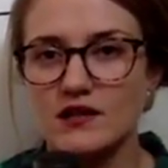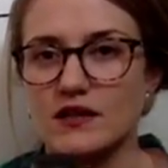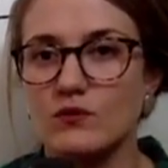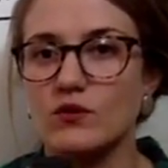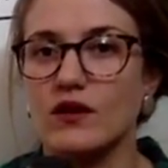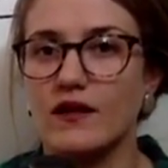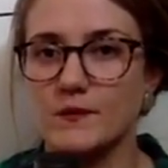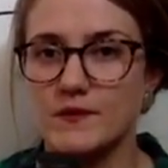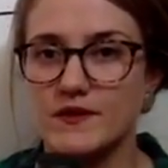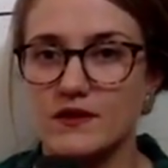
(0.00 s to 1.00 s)
that will
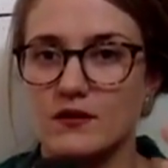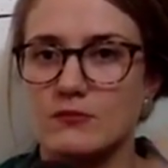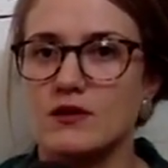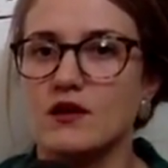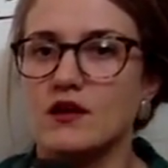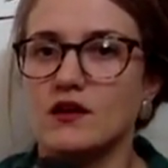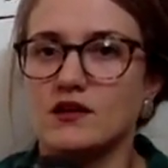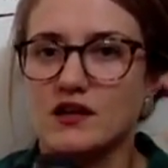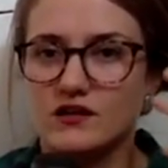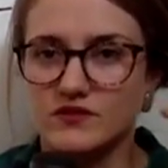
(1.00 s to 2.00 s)
help them
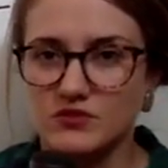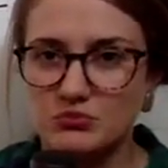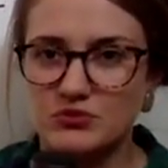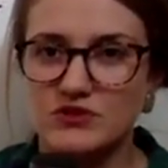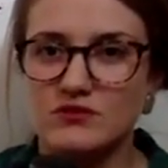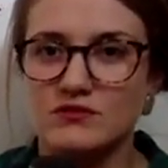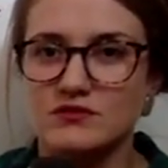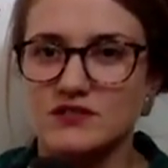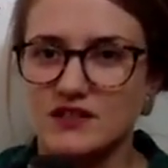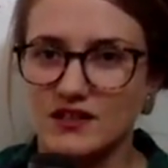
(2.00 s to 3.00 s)
kind of
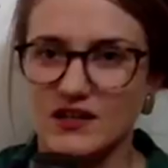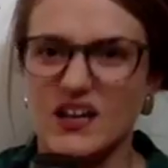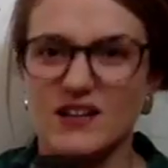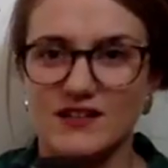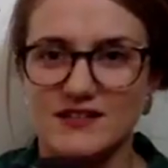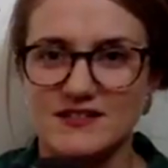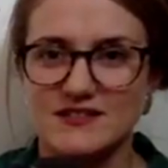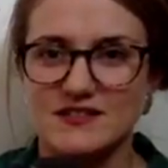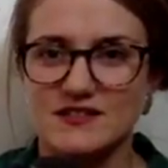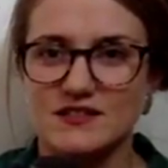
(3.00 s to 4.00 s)
compute and analyze the
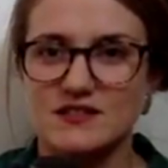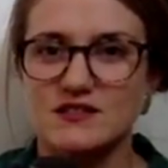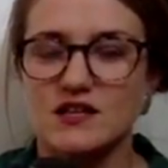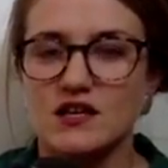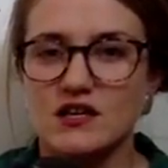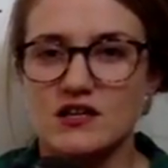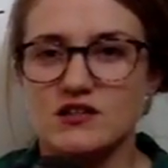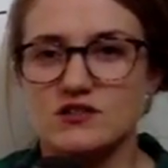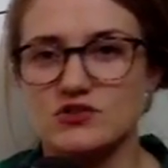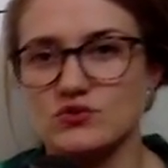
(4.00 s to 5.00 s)
sentence
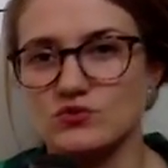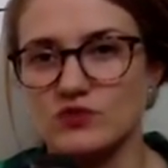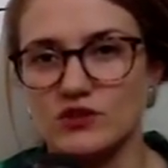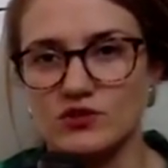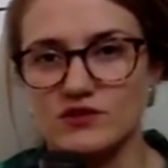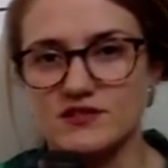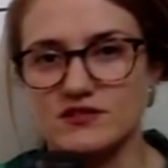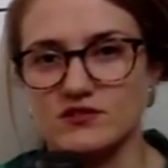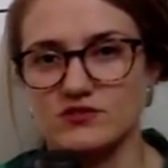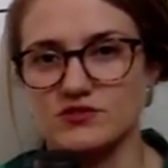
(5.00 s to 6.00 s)
to increase
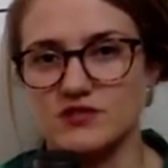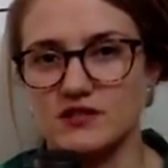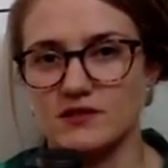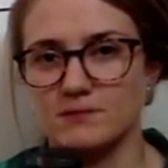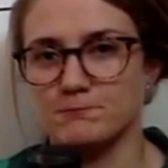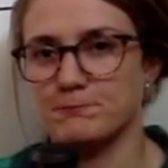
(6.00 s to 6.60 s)
their understanding.